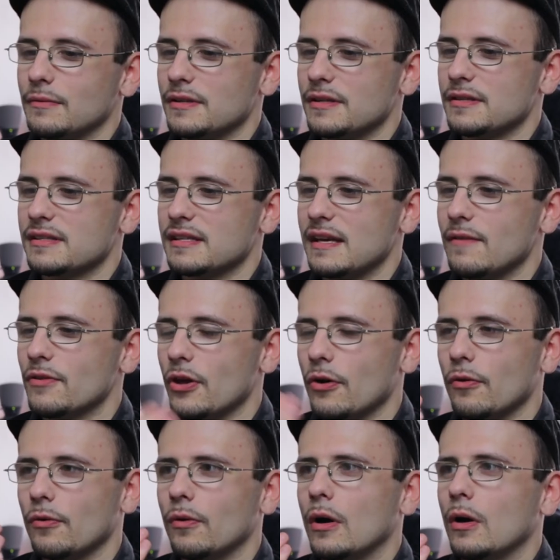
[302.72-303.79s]
it was, even
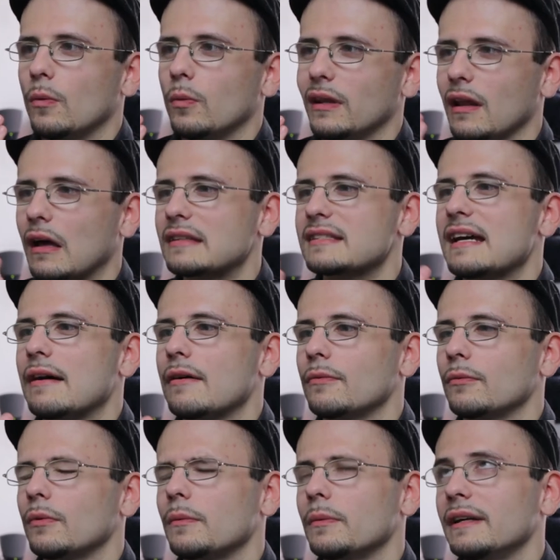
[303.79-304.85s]
though we lucked
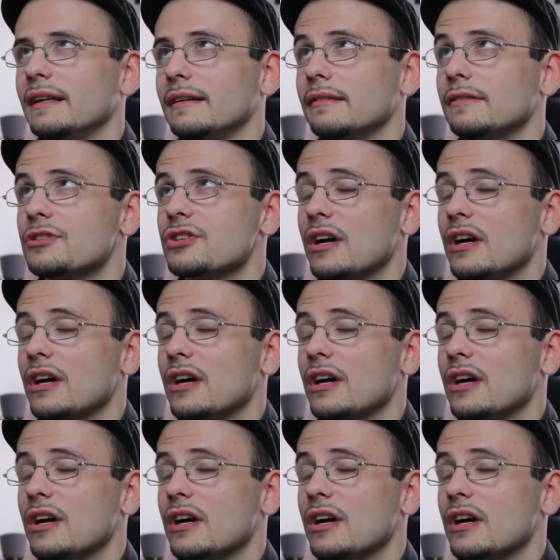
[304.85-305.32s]
out when we